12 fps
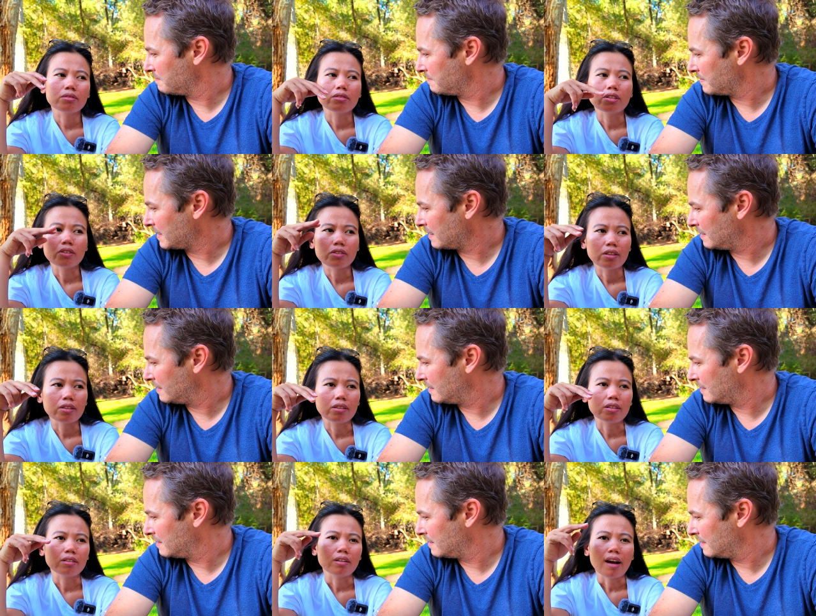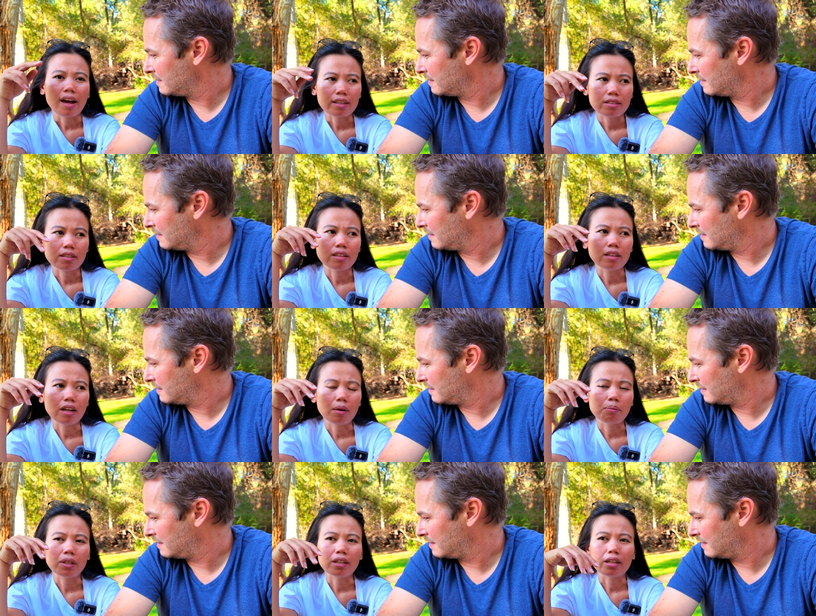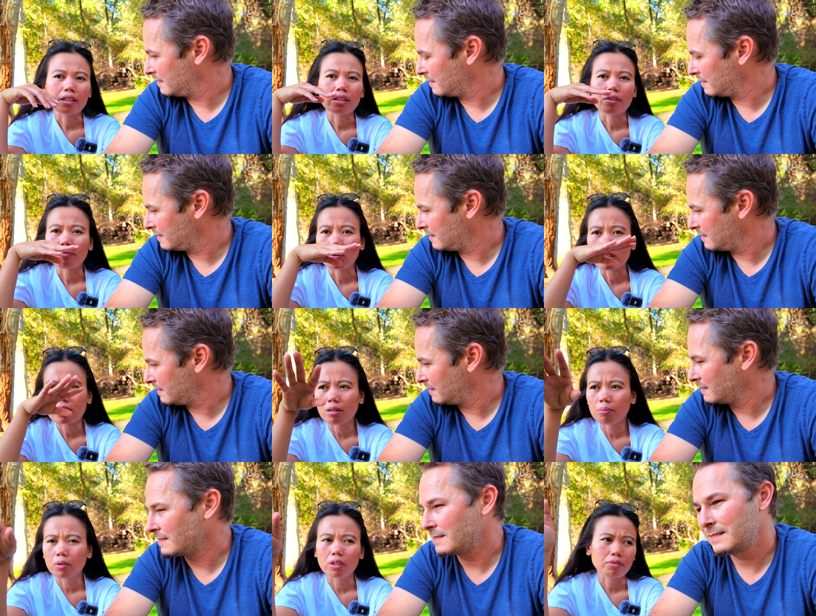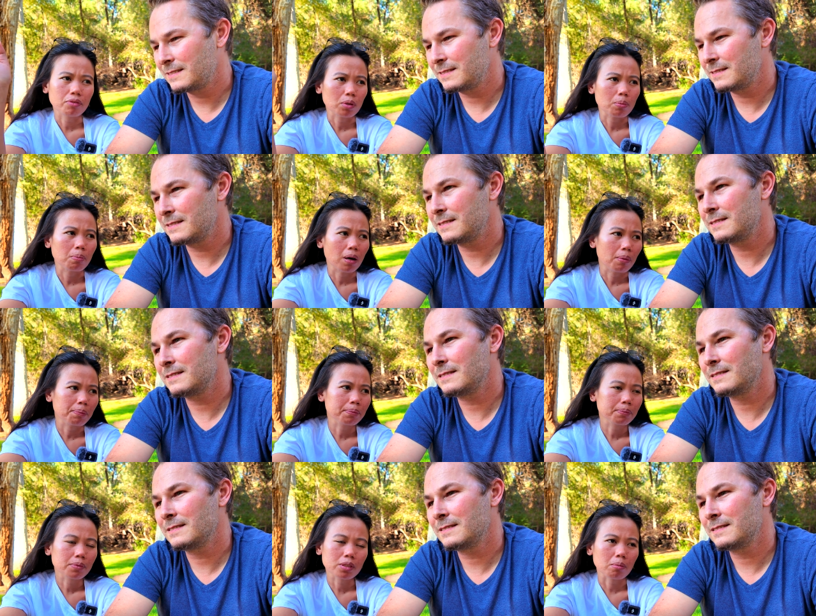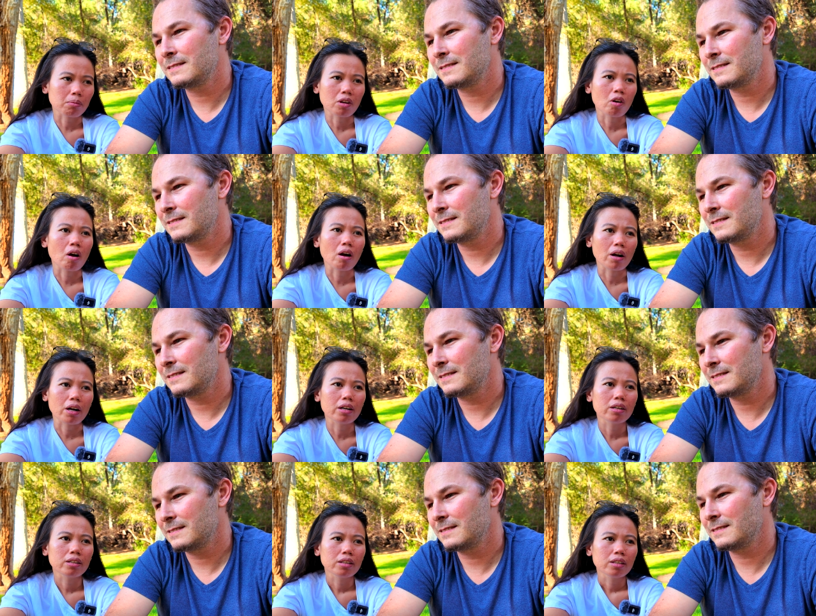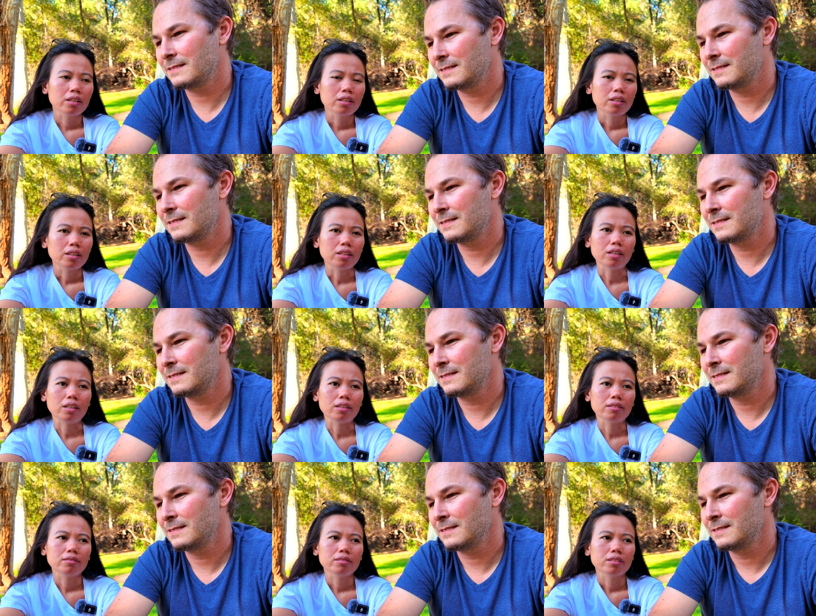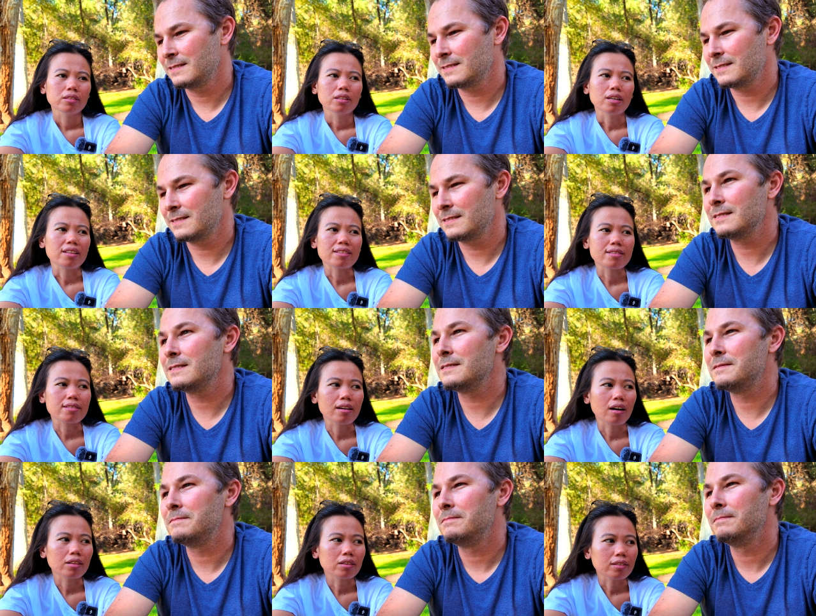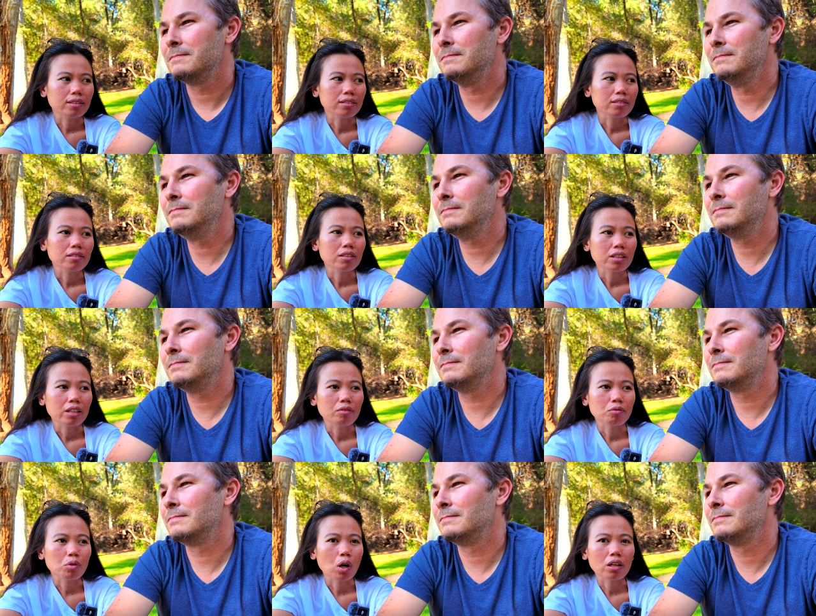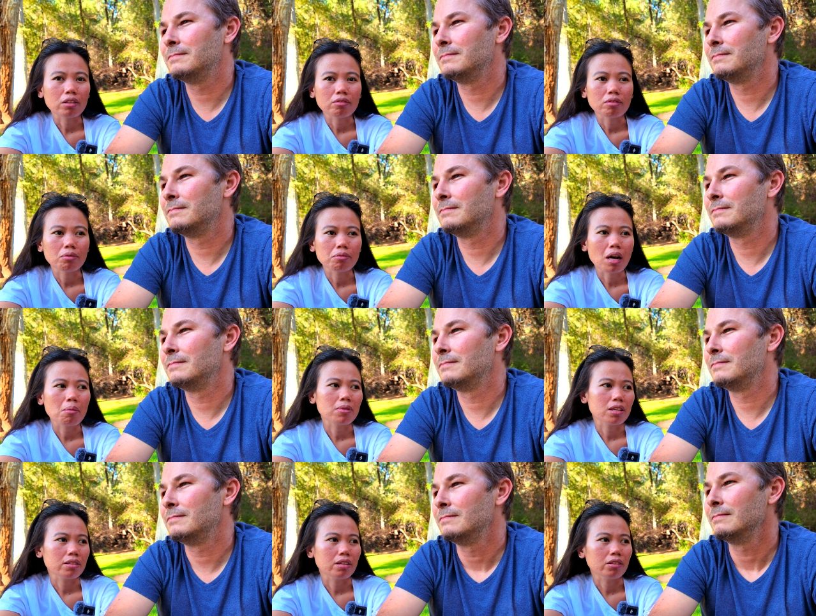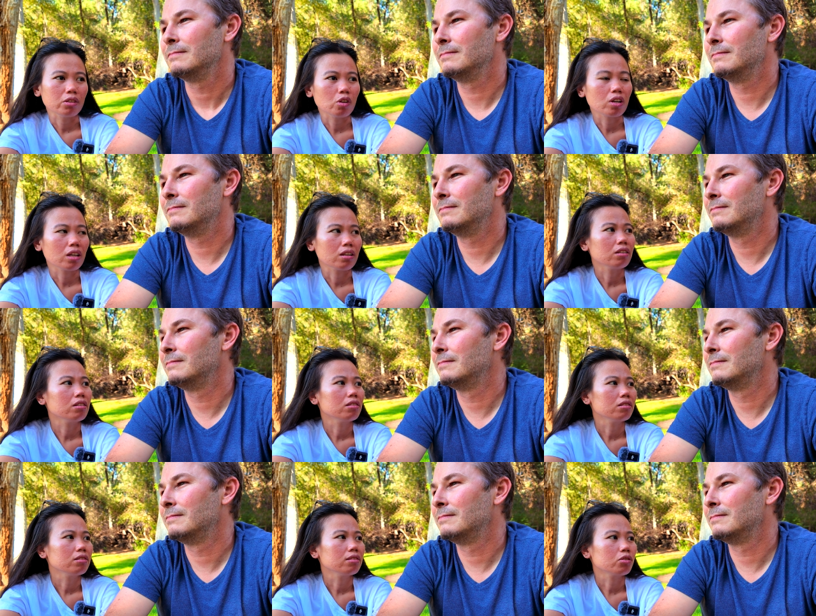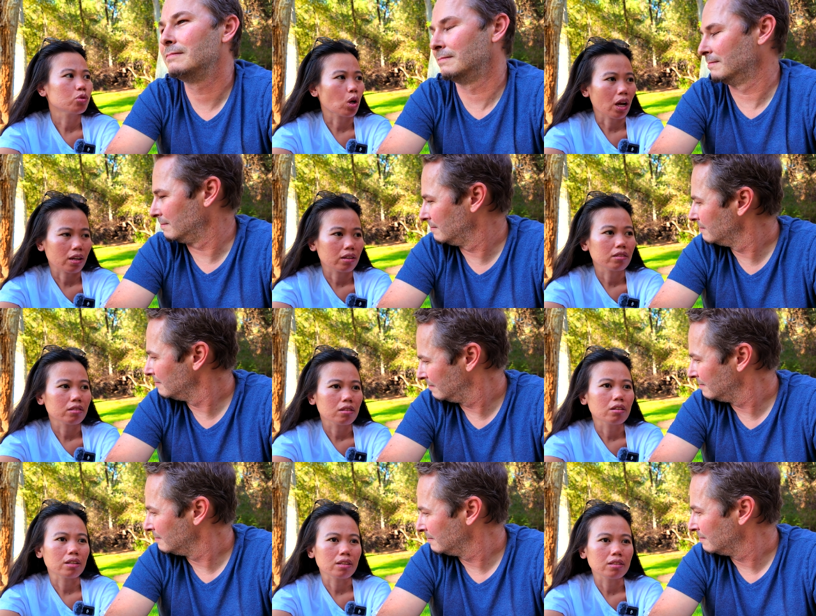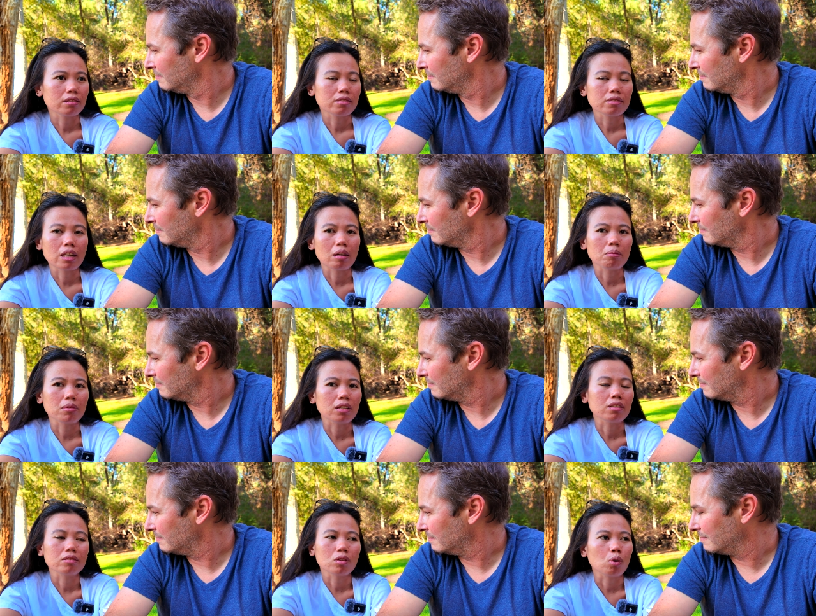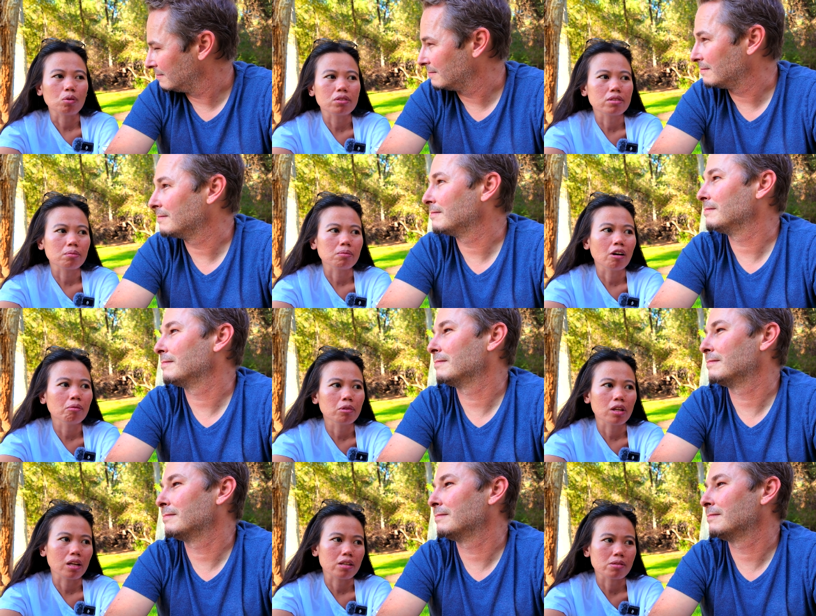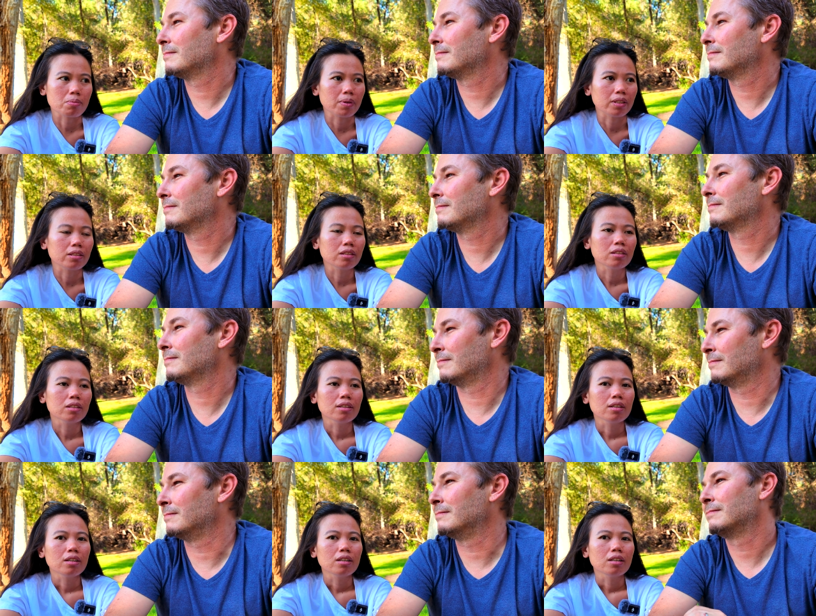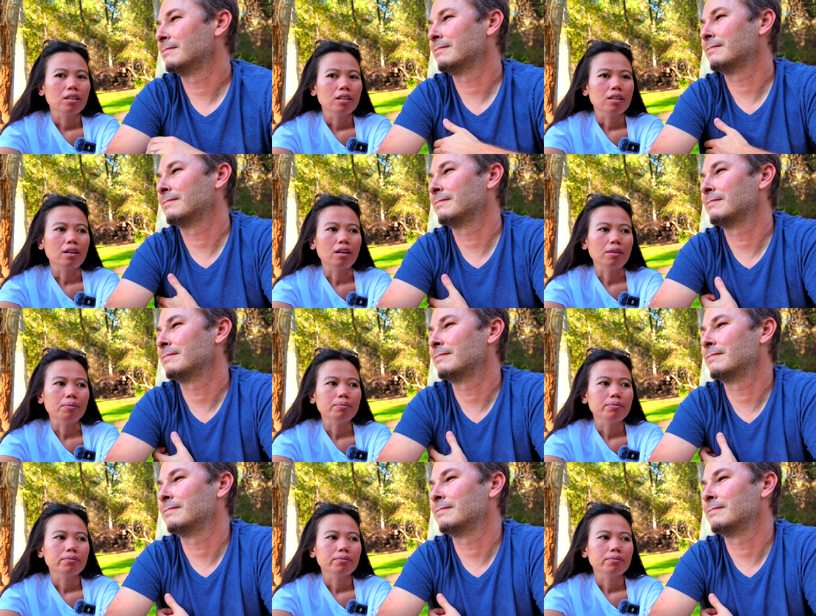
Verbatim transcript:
Speaker 1: there's other accident happen. Like if, for example, if you bump some car and it's not an, an in front of the family, then you can check mm-hmm. on them and call an ambulance. But mm-hmm. um,